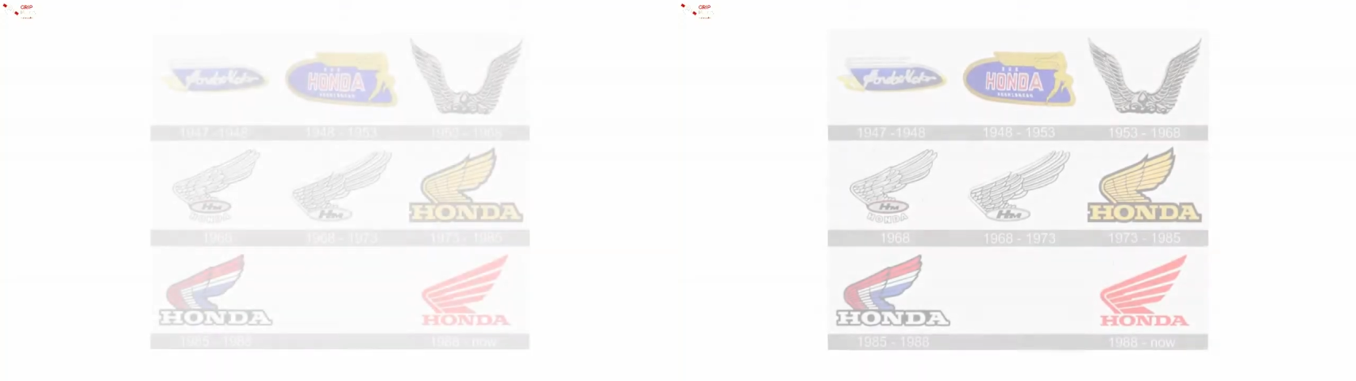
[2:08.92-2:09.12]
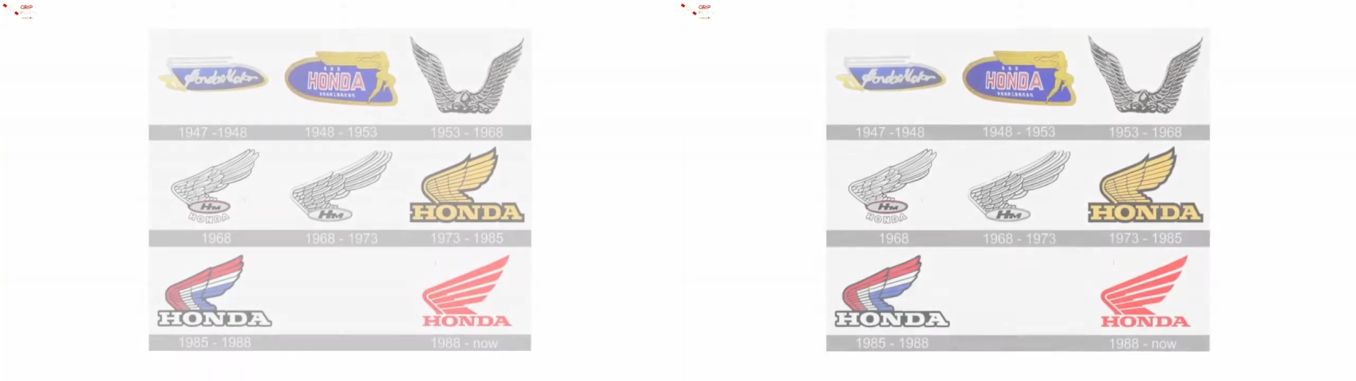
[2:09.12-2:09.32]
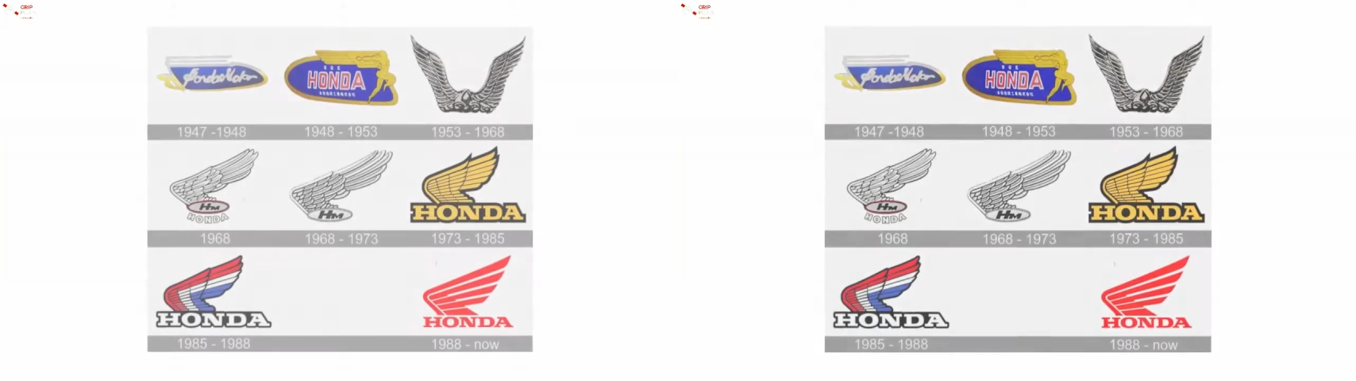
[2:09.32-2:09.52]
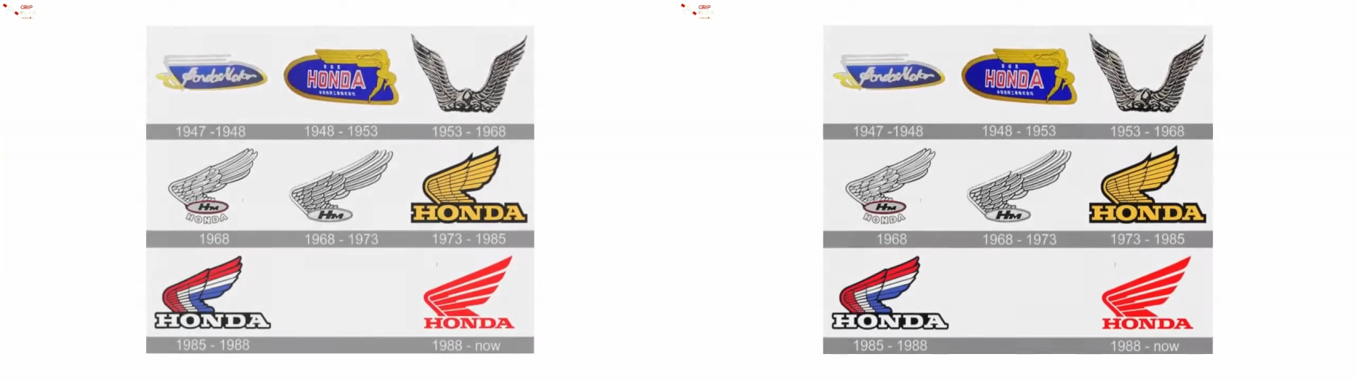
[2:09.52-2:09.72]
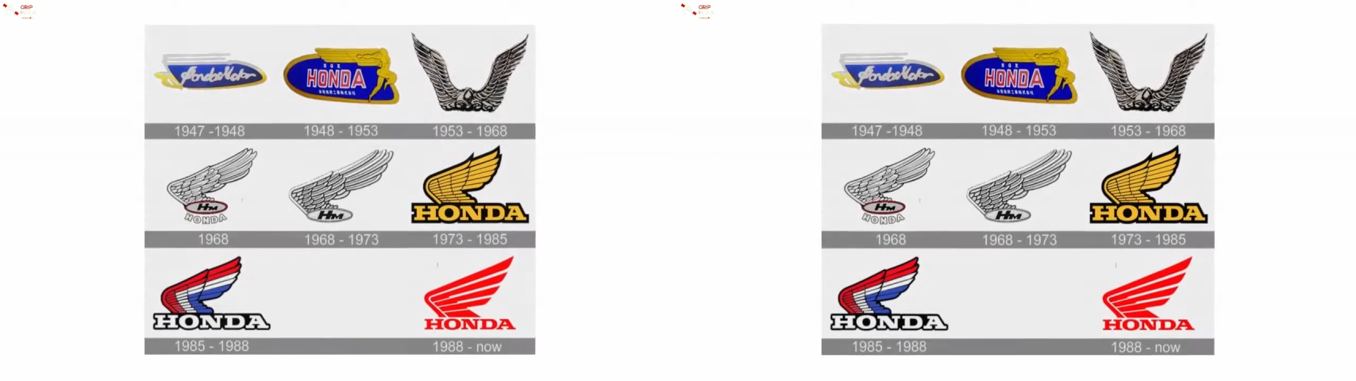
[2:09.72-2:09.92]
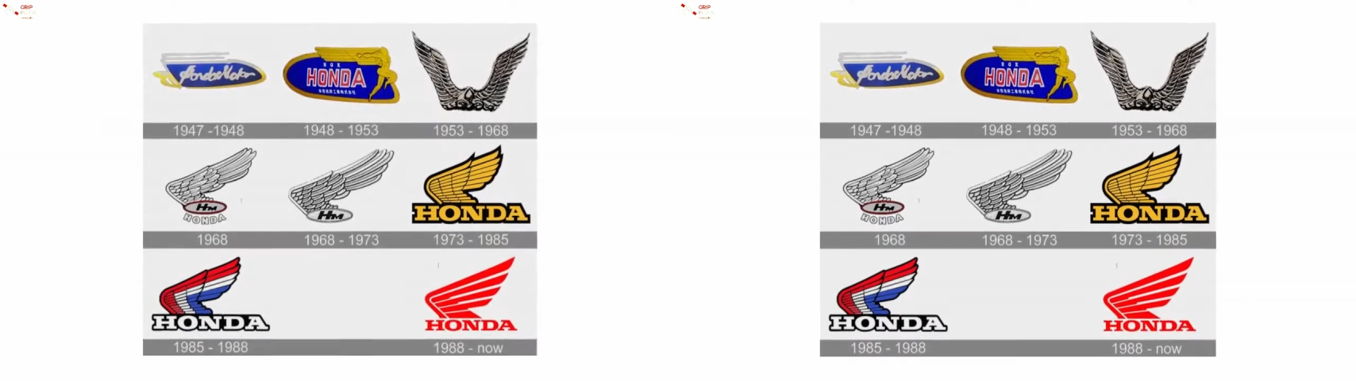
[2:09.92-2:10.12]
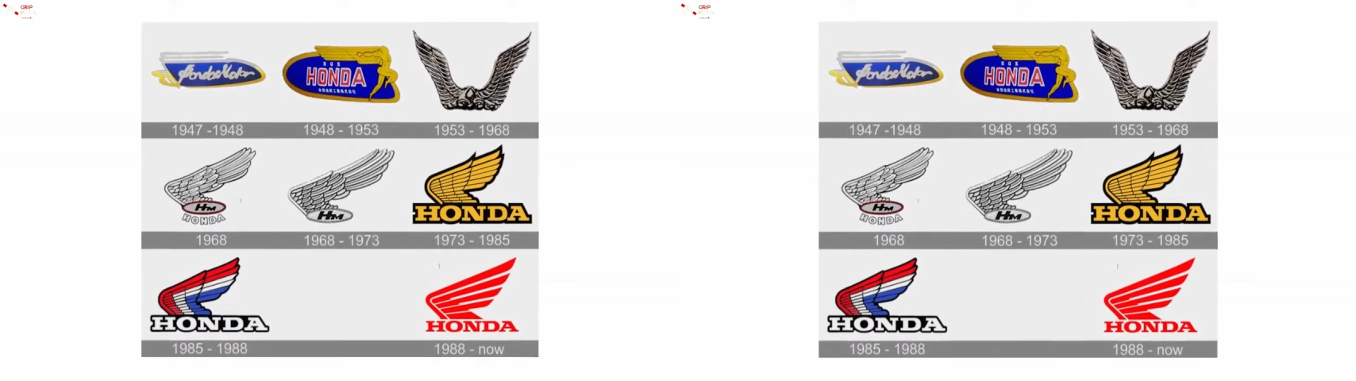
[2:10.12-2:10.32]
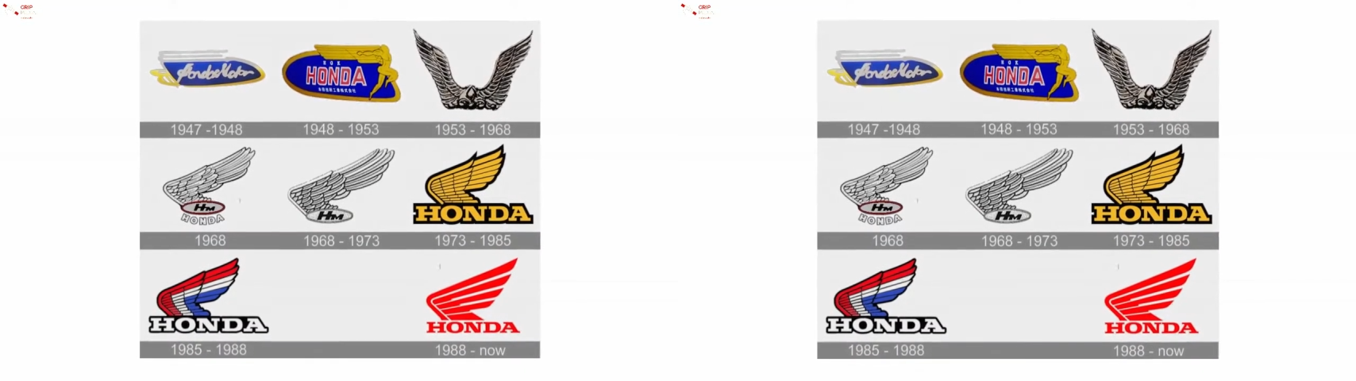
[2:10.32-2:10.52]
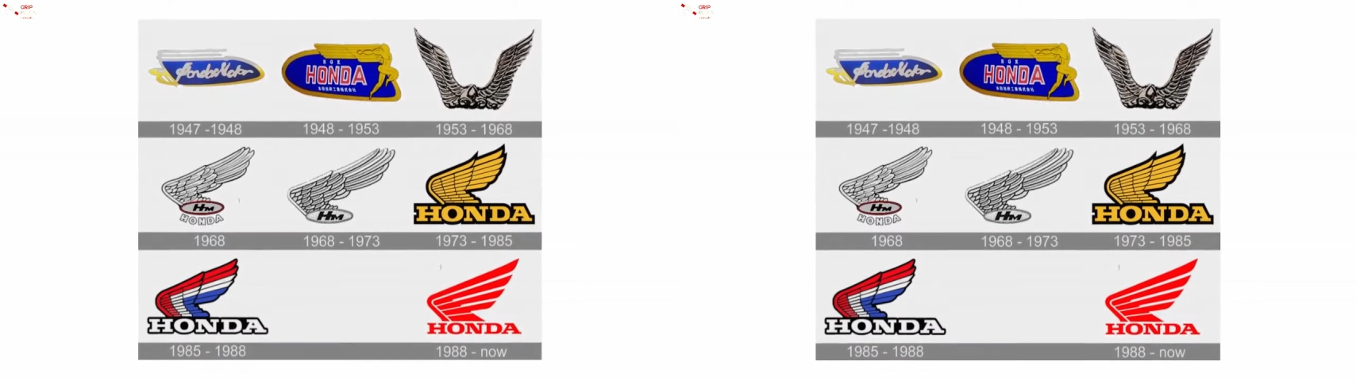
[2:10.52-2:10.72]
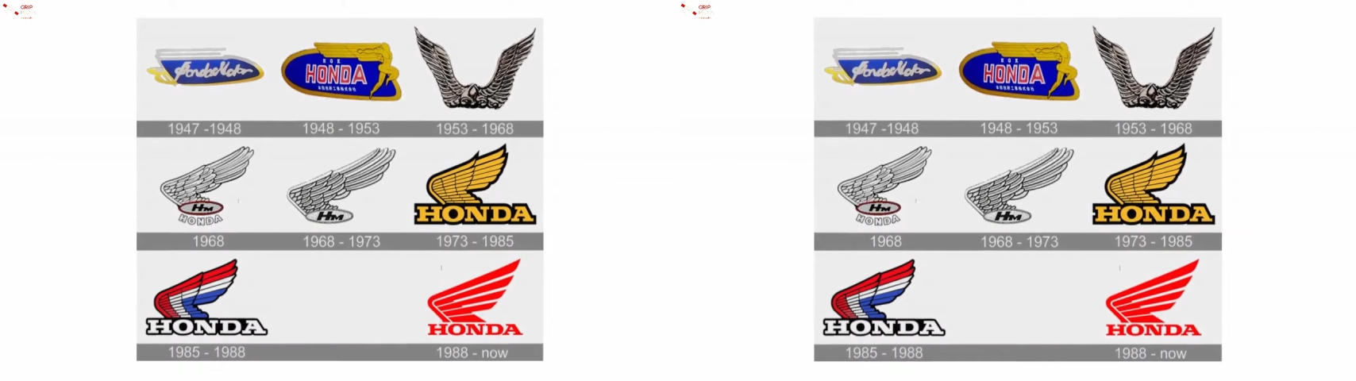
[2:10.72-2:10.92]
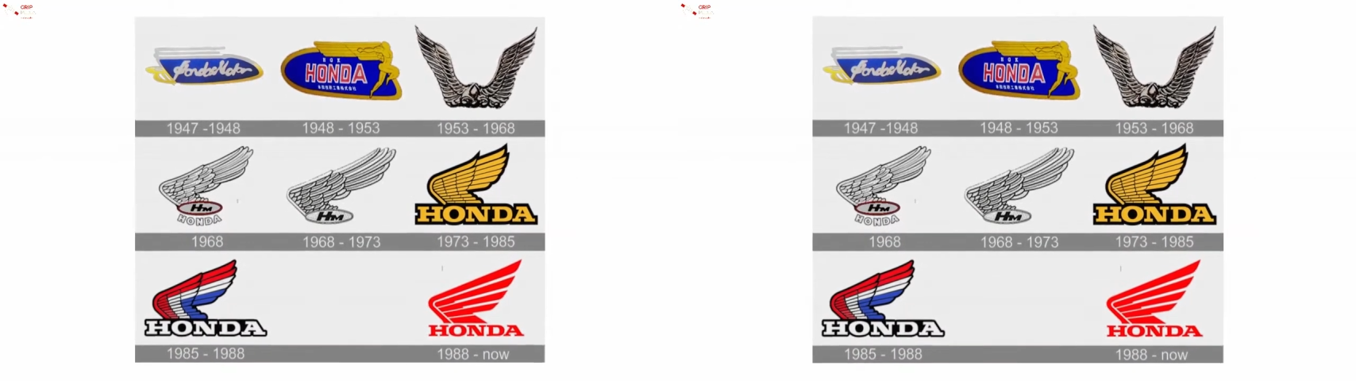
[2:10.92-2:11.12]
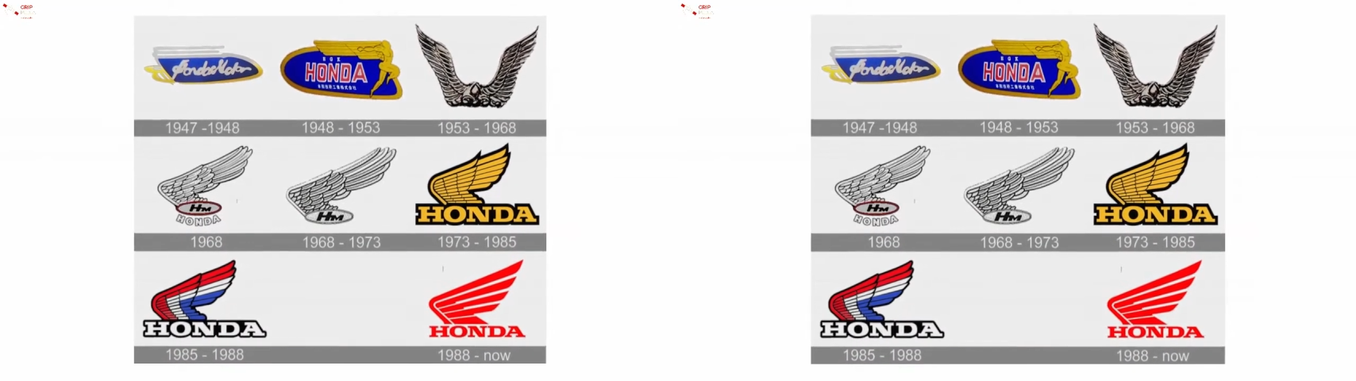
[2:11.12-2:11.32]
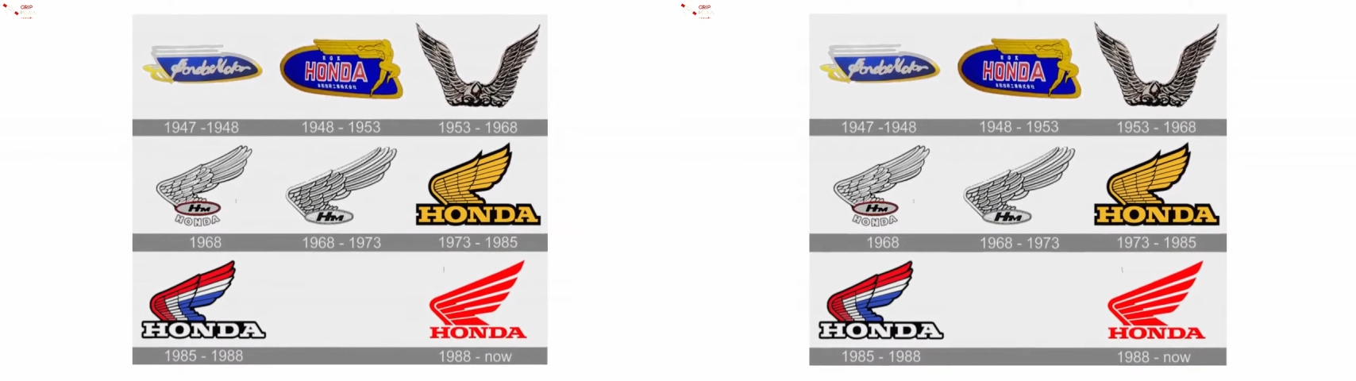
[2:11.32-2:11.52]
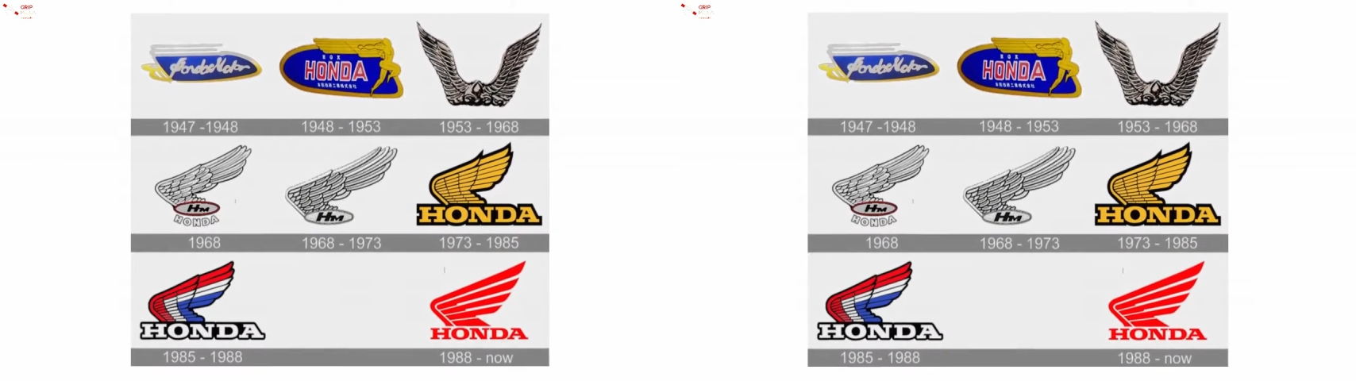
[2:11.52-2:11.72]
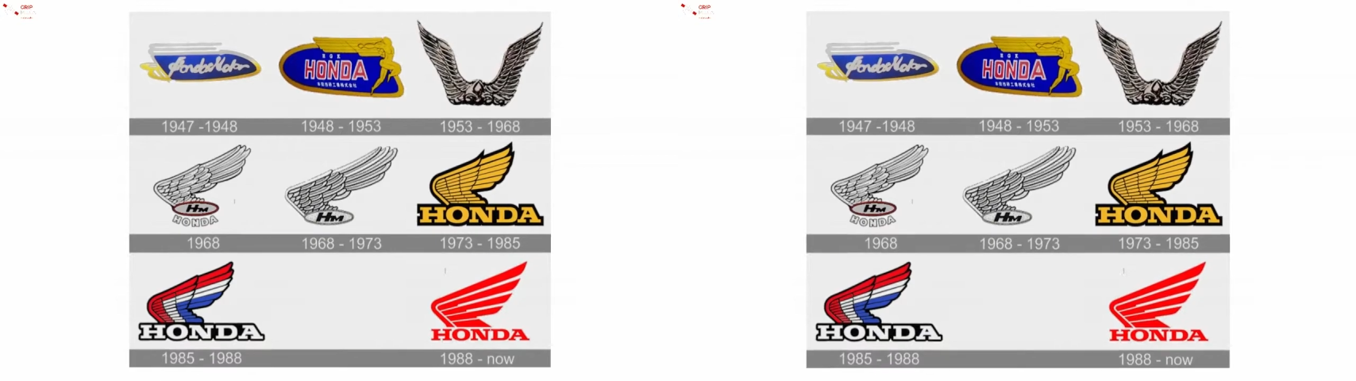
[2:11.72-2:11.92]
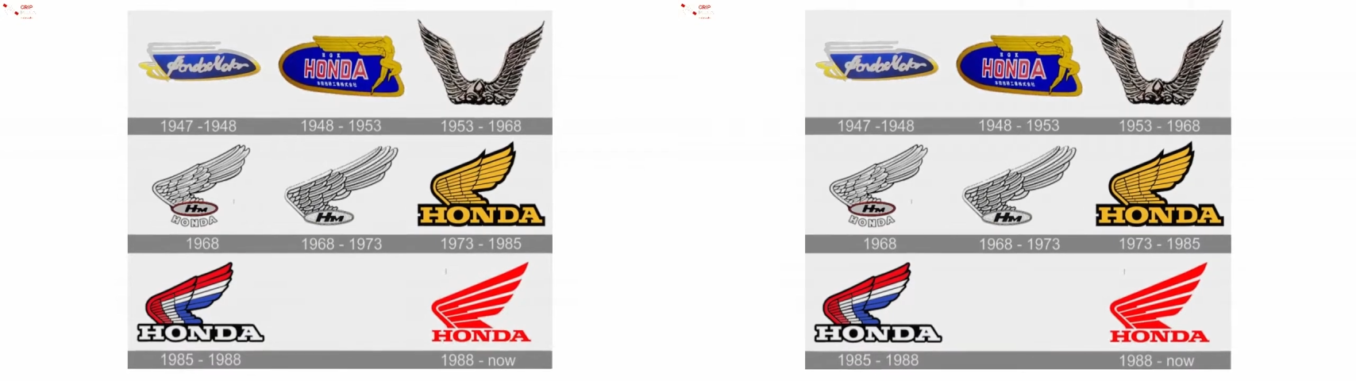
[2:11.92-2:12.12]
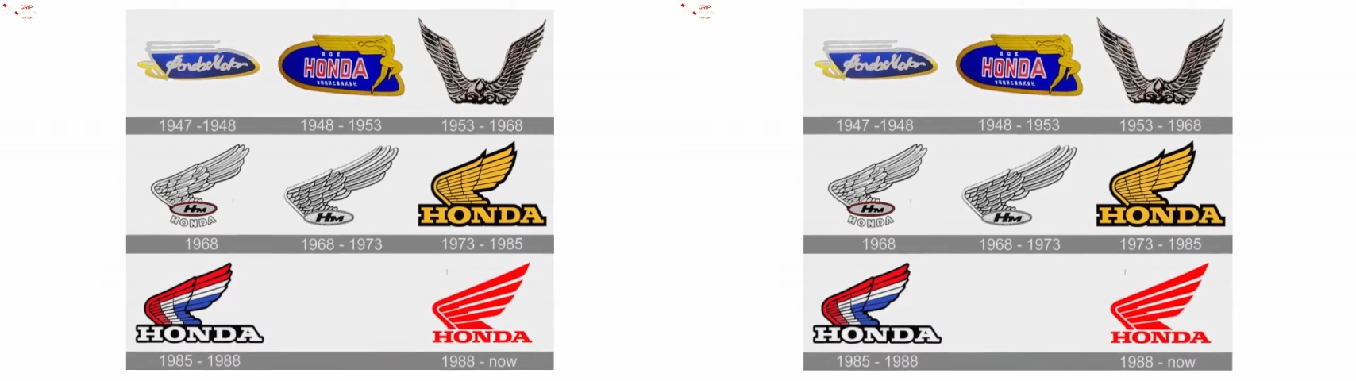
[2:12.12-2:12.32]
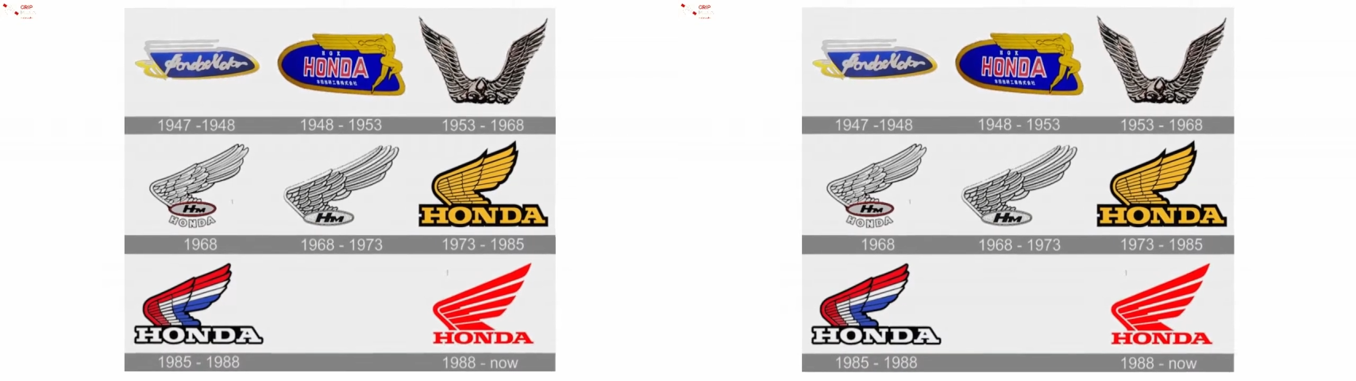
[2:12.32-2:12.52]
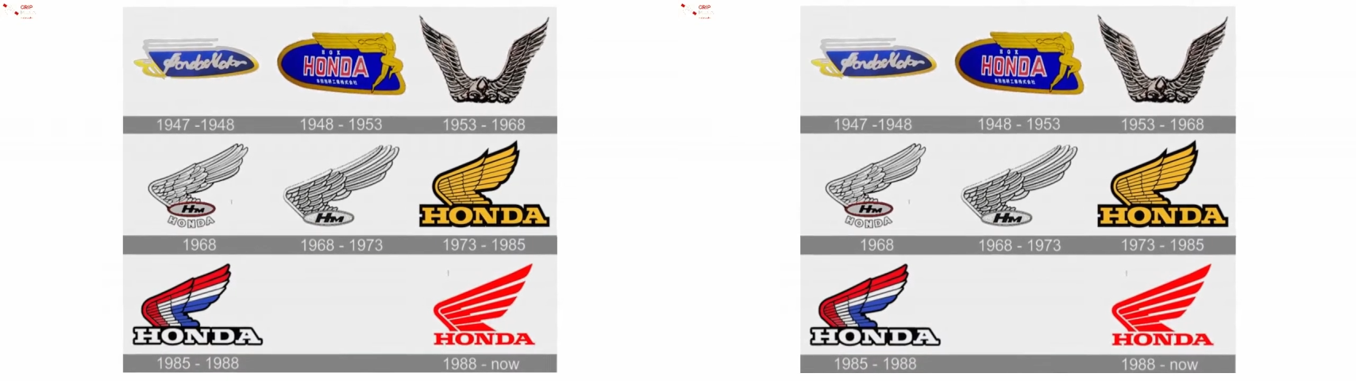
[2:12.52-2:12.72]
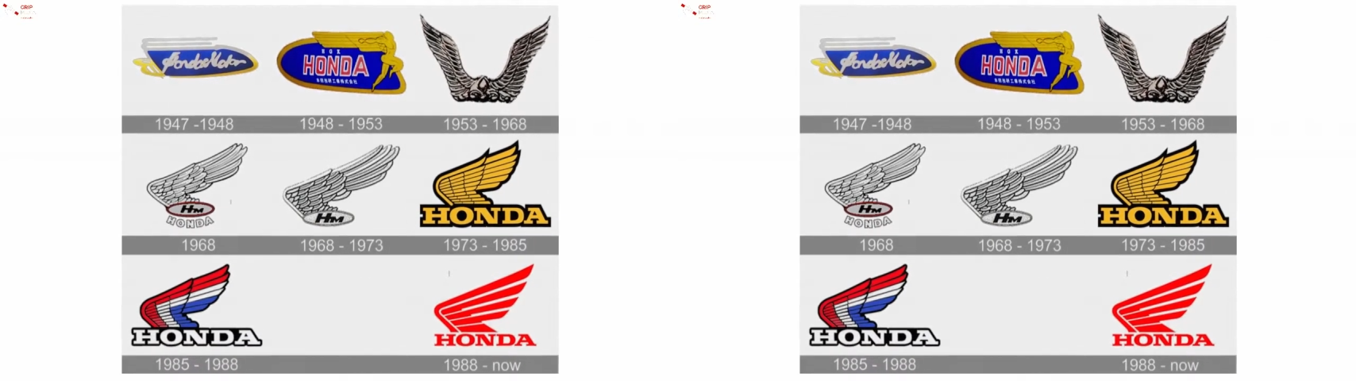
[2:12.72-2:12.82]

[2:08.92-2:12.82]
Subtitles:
No face is visible, so there are no lips to read.